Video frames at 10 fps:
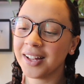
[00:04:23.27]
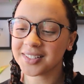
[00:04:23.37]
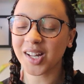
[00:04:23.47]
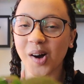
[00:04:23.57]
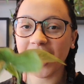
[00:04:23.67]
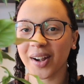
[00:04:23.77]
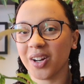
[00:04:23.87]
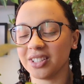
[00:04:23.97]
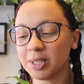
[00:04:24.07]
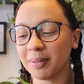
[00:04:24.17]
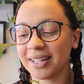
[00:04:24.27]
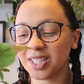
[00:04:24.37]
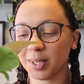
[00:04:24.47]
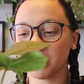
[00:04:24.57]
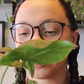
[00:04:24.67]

So I don't know, this plant is super